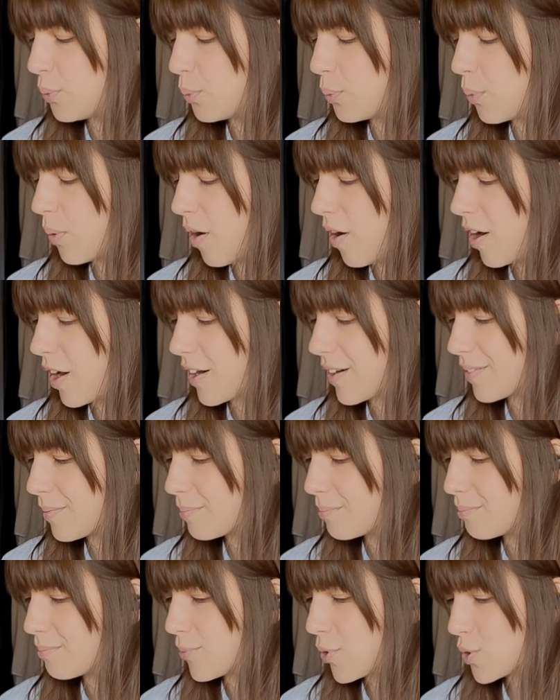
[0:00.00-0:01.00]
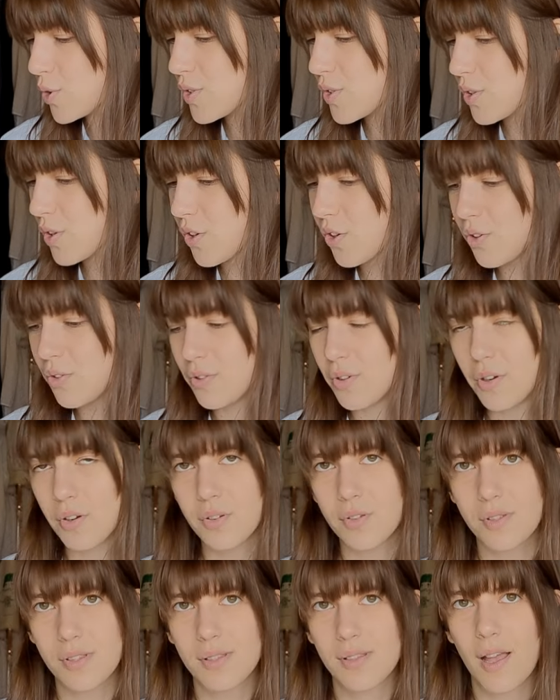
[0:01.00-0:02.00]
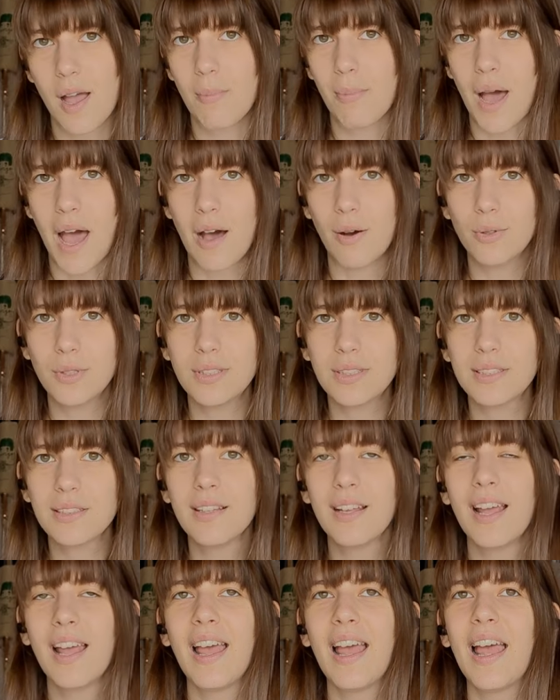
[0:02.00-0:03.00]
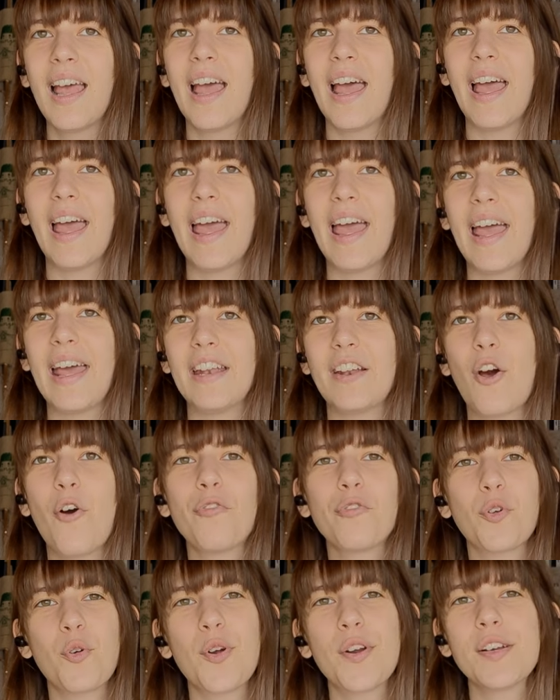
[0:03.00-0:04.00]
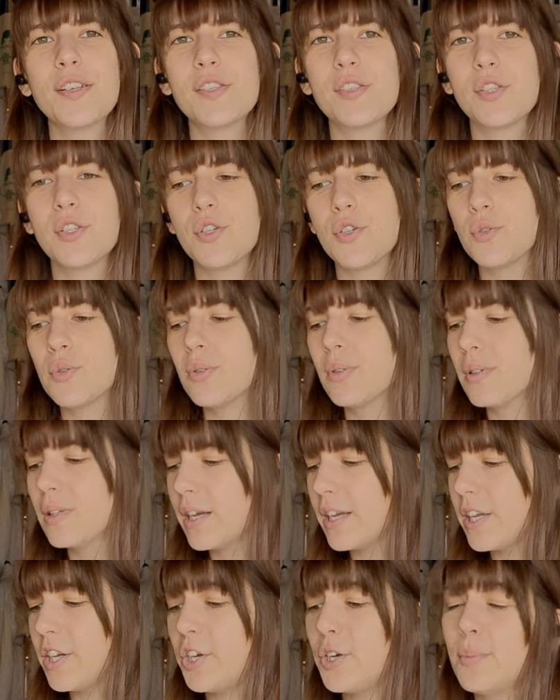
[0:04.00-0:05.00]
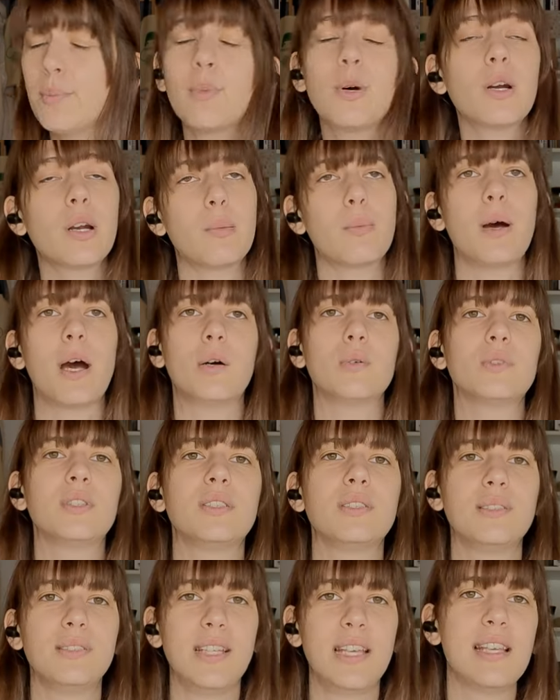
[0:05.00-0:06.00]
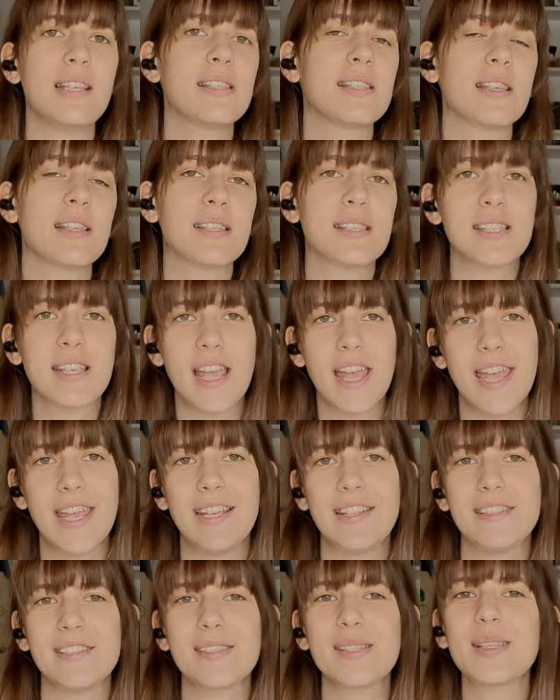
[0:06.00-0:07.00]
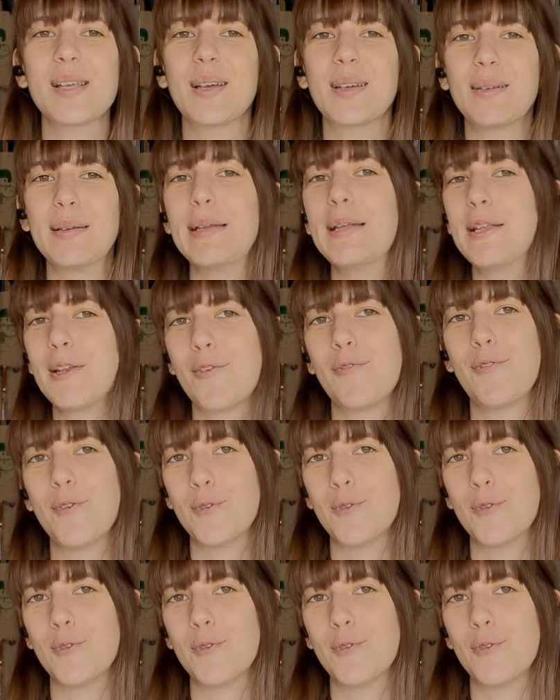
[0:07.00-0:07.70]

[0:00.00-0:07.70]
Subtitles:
you are most curious about. And of course, you'll hear more about these skeins in the